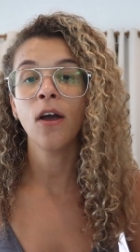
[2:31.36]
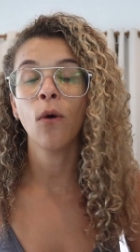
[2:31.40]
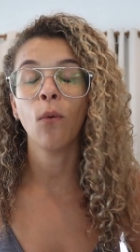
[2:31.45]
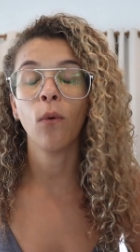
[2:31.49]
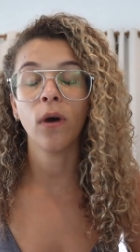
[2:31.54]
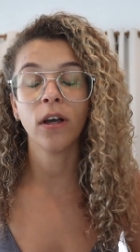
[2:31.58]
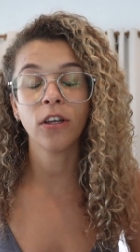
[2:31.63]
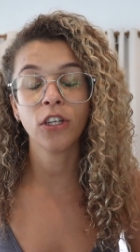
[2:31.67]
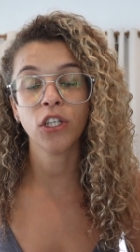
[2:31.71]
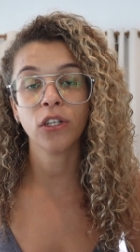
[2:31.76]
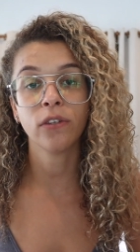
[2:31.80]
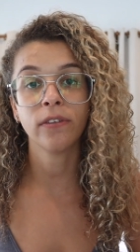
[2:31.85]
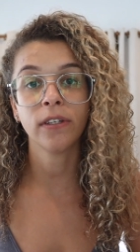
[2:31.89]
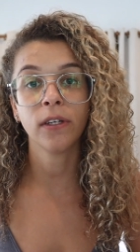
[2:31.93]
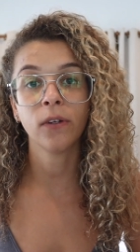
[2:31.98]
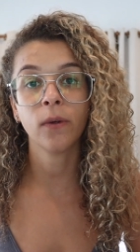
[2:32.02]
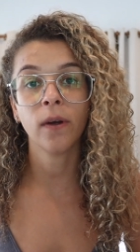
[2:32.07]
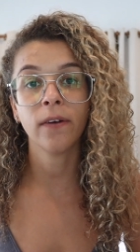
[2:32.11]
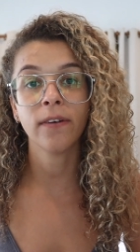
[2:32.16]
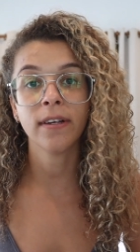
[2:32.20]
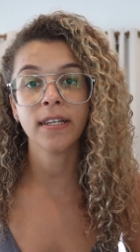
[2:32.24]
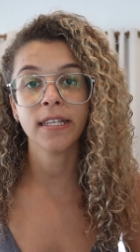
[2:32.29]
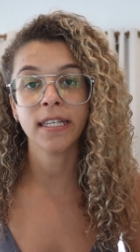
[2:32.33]
whilst you're in
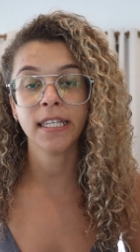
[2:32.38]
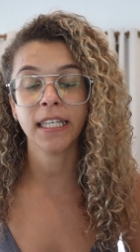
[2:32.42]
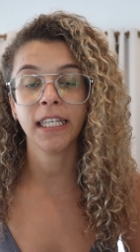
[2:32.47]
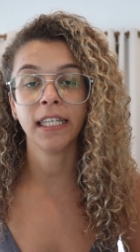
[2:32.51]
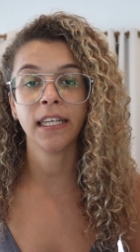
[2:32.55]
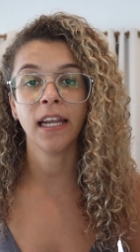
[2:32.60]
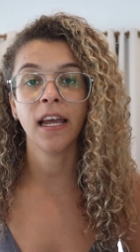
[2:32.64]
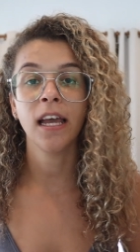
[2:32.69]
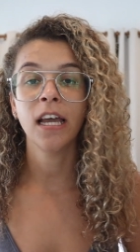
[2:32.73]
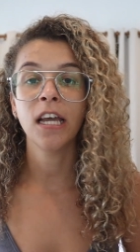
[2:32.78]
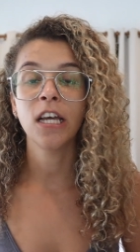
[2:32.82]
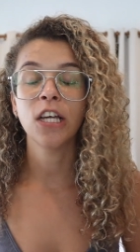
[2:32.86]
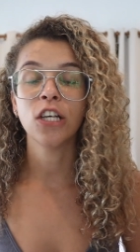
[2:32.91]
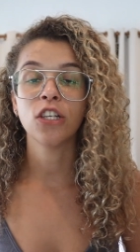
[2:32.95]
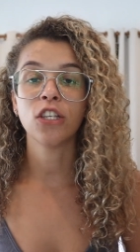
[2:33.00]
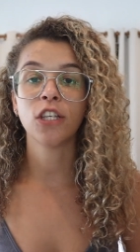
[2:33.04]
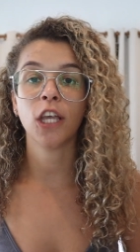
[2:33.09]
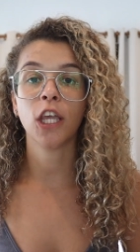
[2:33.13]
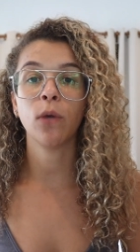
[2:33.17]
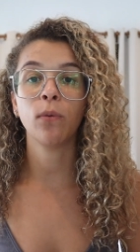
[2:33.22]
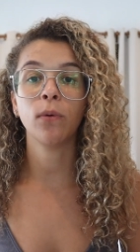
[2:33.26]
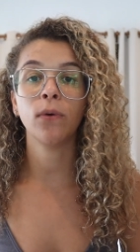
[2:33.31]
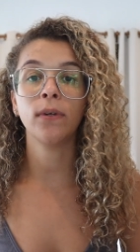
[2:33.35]
quarantine. So
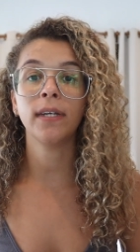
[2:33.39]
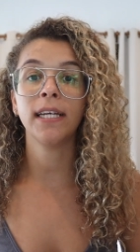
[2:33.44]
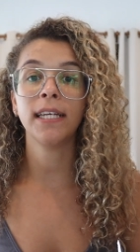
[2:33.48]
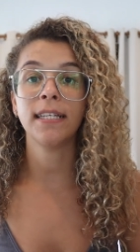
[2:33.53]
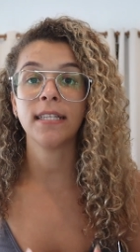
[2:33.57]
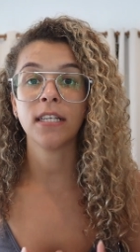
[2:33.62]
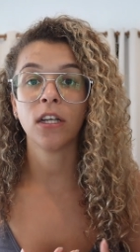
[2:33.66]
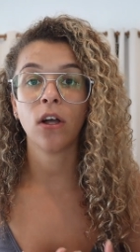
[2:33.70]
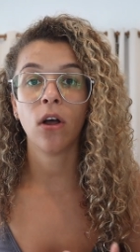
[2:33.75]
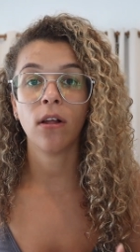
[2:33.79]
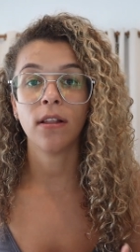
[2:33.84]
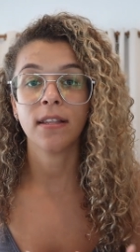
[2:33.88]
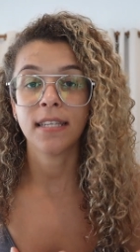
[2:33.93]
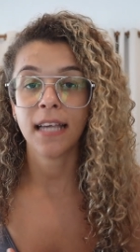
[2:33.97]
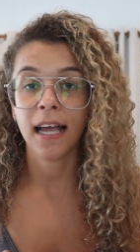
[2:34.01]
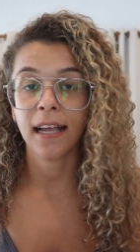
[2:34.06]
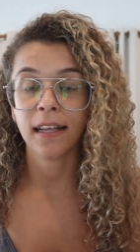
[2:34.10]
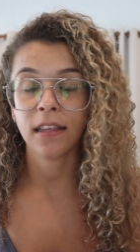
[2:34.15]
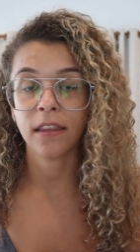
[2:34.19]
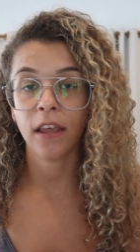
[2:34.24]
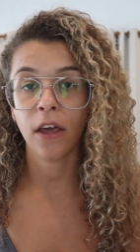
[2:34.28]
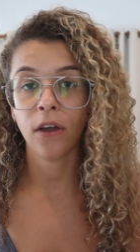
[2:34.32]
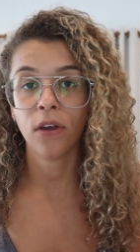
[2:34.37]
you will need to
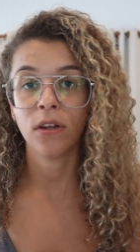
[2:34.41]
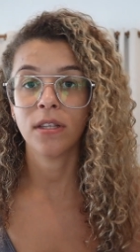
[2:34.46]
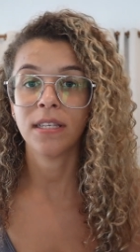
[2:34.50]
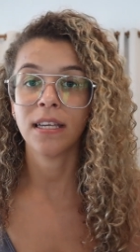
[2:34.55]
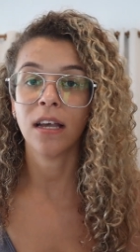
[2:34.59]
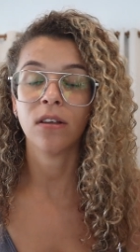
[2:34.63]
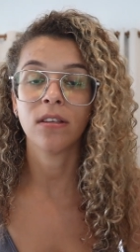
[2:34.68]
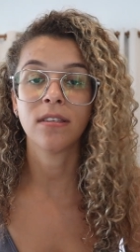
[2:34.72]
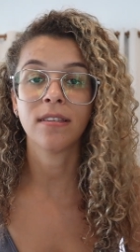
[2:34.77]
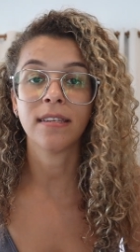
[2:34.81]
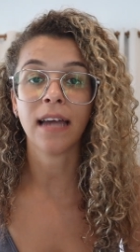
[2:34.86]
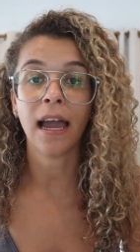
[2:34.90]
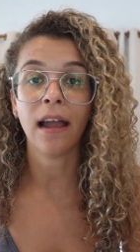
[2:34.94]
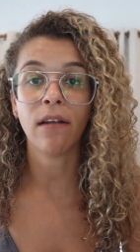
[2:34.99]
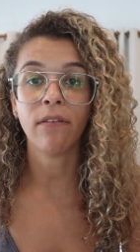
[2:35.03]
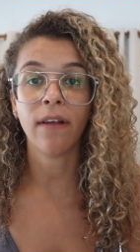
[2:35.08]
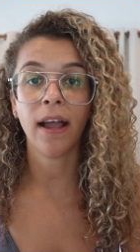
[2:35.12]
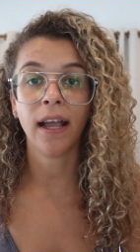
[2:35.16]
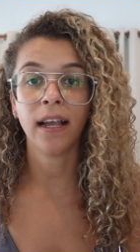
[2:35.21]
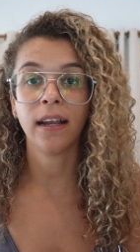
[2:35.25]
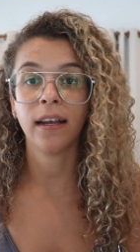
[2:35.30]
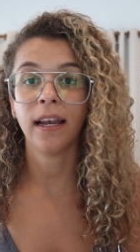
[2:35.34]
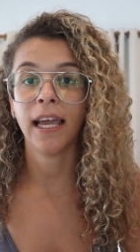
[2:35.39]
contact the hotels
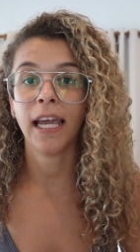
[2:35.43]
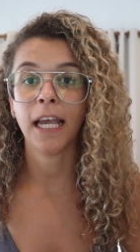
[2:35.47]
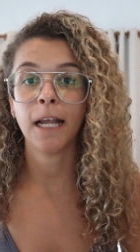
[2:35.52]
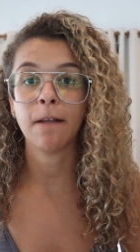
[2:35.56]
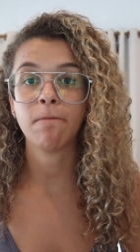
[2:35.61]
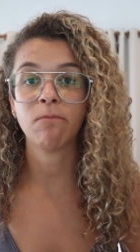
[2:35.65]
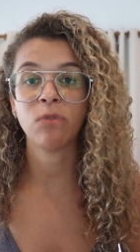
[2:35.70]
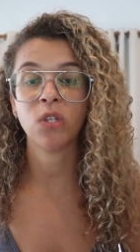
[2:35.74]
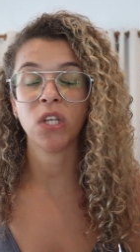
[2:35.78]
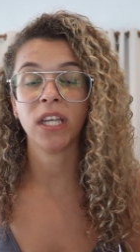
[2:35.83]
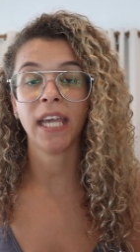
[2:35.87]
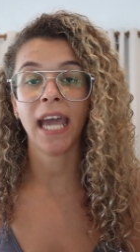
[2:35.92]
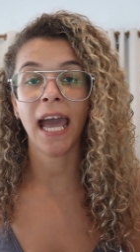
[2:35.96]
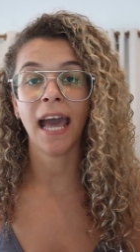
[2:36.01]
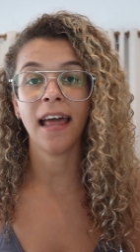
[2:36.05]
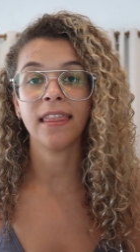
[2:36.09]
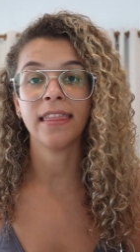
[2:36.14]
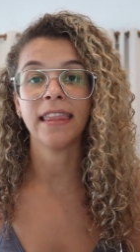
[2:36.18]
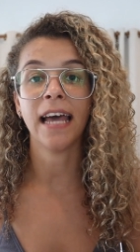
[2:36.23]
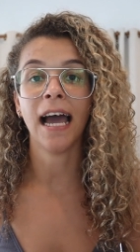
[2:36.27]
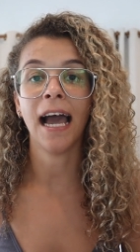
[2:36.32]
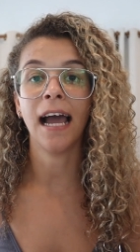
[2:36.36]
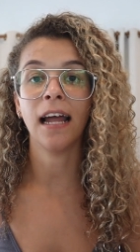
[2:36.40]
directly to get
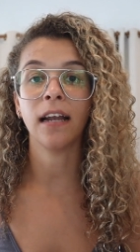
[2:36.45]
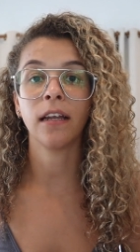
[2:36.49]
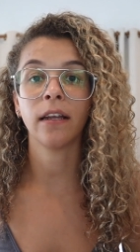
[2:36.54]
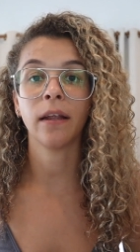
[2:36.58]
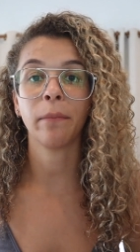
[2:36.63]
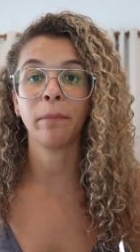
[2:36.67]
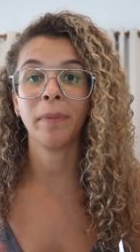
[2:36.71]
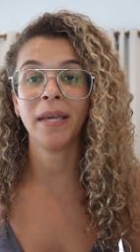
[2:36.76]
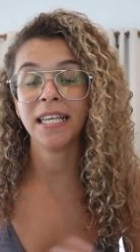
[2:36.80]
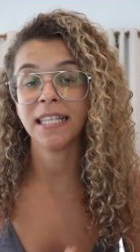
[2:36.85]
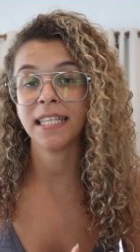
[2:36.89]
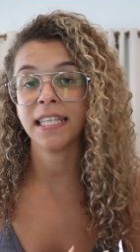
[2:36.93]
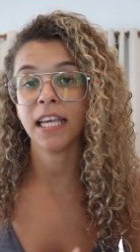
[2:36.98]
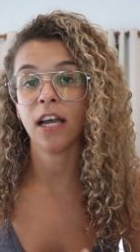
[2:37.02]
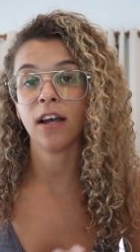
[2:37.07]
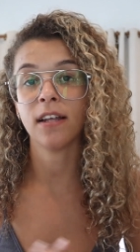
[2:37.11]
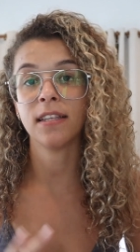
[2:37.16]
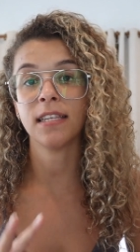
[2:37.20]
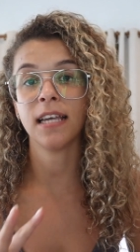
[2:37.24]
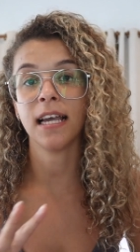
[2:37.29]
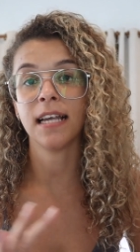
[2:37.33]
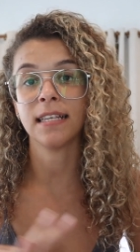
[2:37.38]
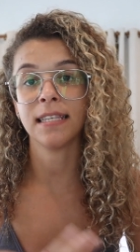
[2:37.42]
that
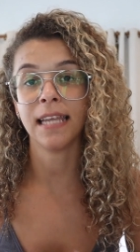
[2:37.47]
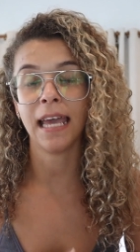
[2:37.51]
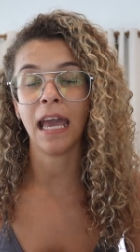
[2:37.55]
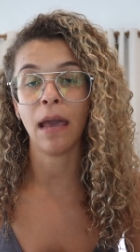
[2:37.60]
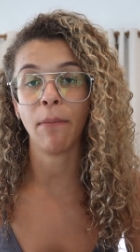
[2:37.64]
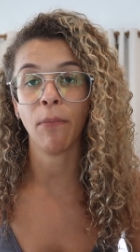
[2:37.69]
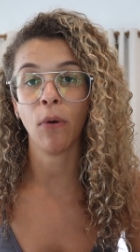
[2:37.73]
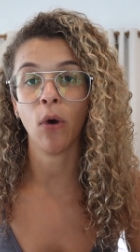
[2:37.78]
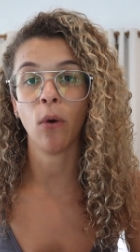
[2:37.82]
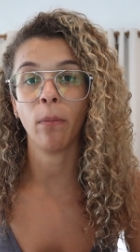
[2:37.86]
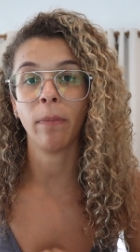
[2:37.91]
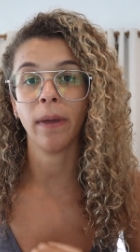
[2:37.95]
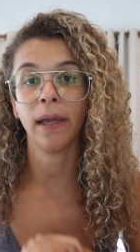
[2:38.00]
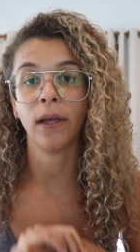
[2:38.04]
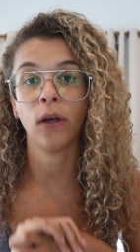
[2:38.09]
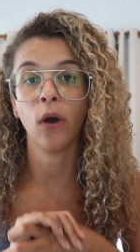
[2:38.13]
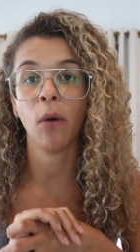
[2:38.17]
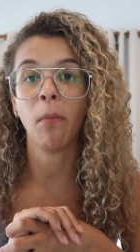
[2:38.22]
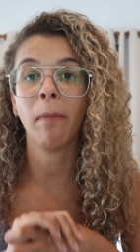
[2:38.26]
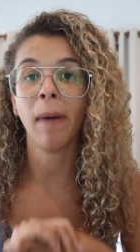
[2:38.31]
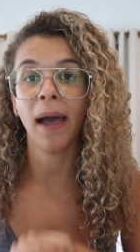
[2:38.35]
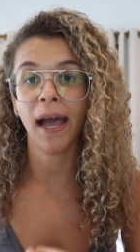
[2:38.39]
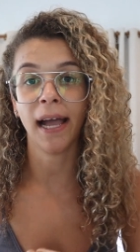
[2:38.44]
PCR test airport
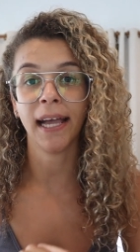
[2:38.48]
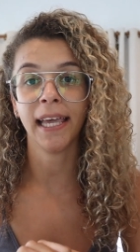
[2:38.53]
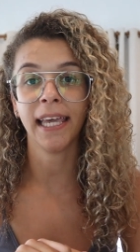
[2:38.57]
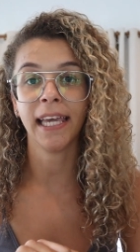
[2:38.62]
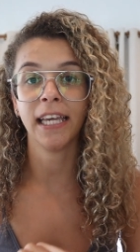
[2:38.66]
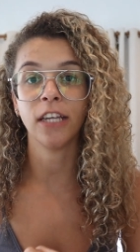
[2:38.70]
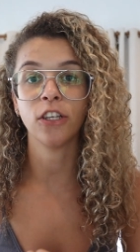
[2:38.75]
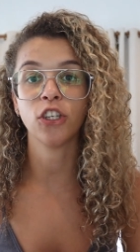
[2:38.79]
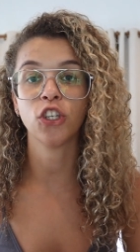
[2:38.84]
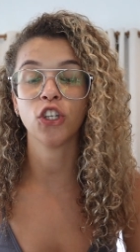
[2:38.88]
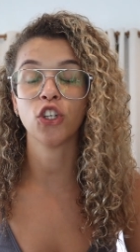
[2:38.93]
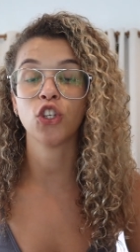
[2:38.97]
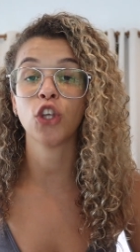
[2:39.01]
pickup package.